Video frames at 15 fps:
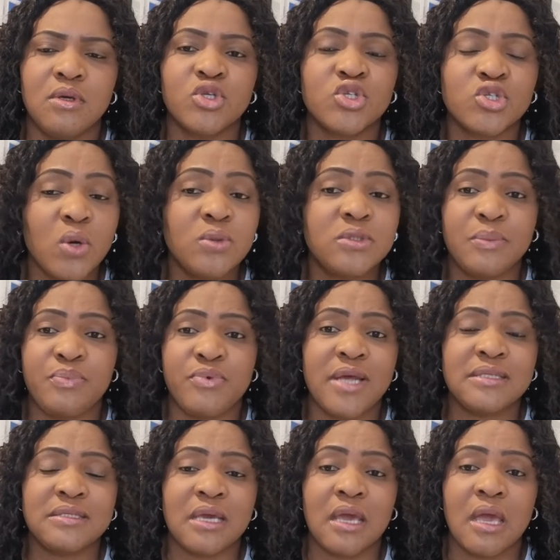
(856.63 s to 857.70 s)
So
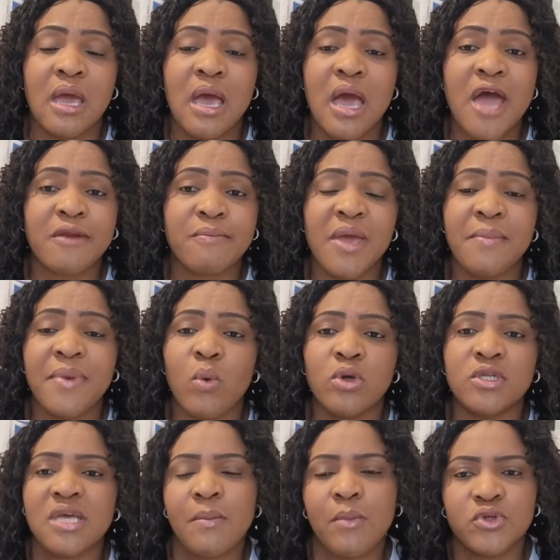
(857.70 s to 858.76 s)
depressing. I remember
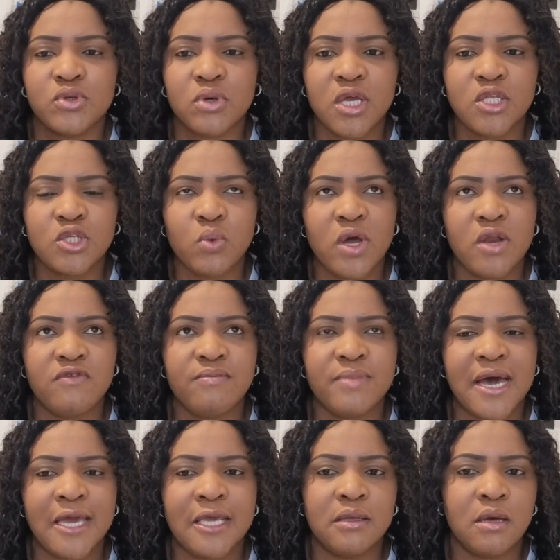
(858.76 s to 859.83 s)
one time I was talking to one of
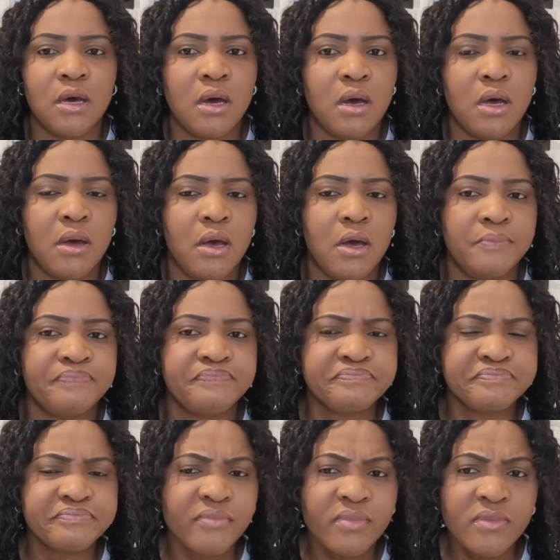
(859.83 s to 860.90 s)
my uh, uh,
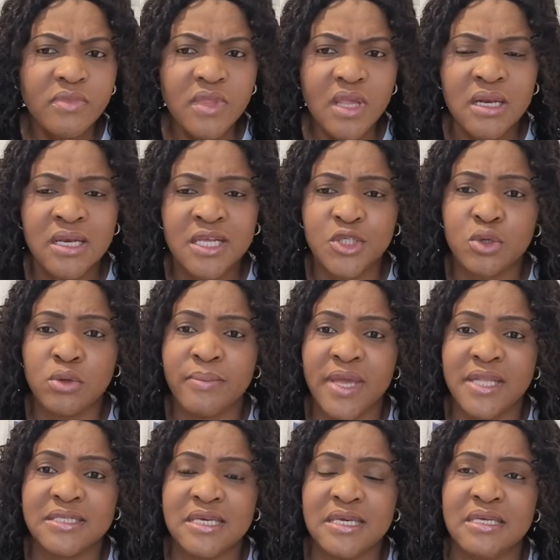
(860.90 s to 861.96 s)
um, little
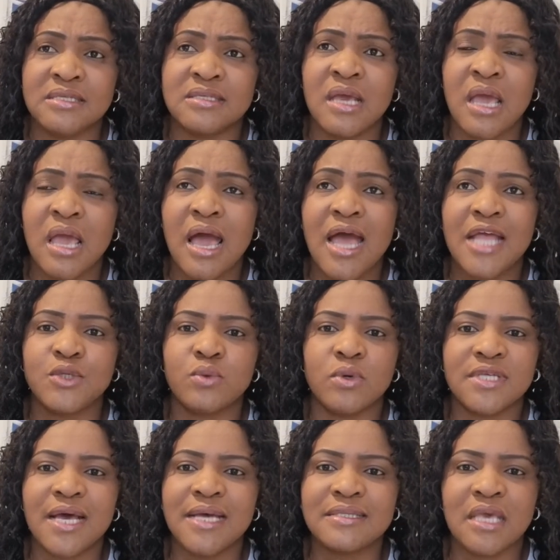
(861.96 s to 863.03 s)
mentees and she
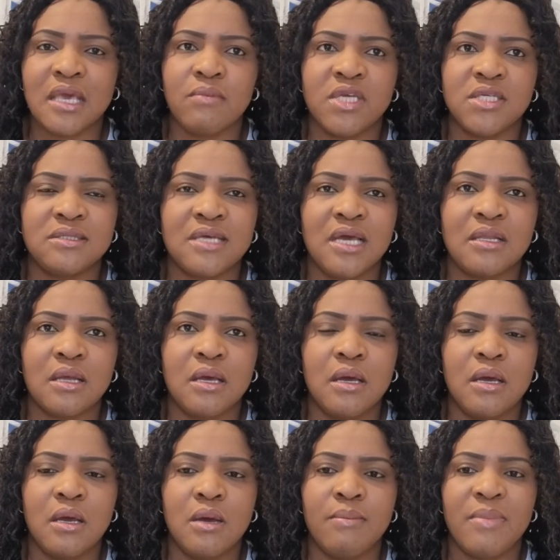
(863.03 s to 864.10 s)
was asking me, she said,
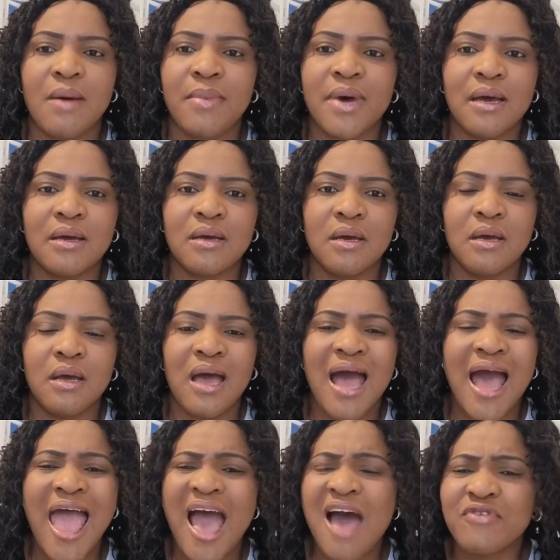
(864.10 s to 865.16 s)
Mama,
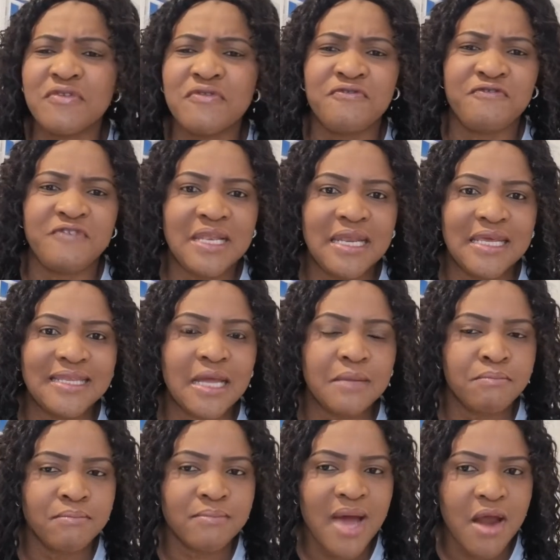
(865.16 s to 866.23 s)
I have a feeling
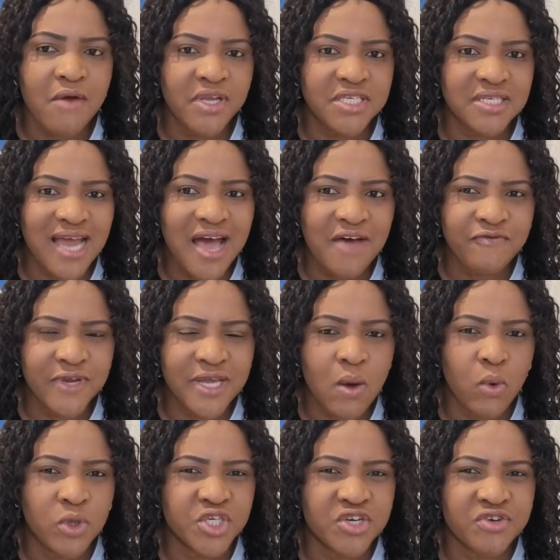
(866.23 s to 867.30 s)
that marriage in
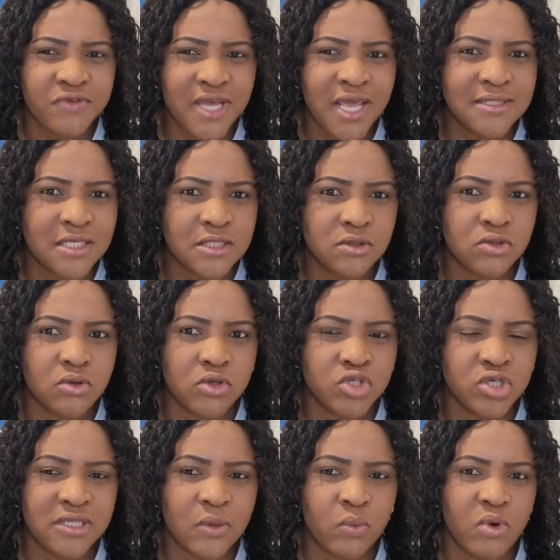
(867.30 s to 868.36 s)
Africa was created to
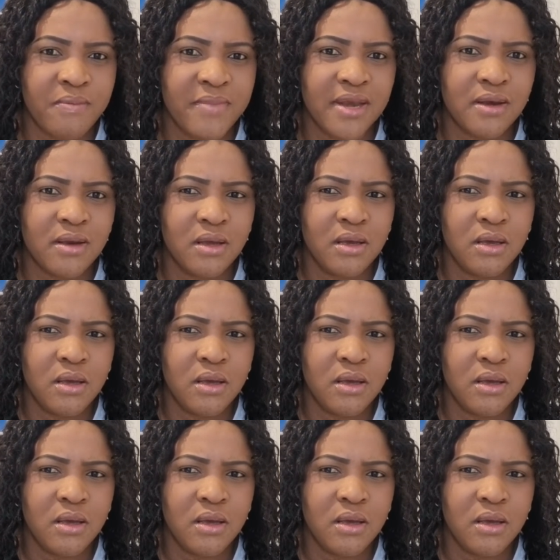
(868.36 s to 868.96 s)
torture the woman.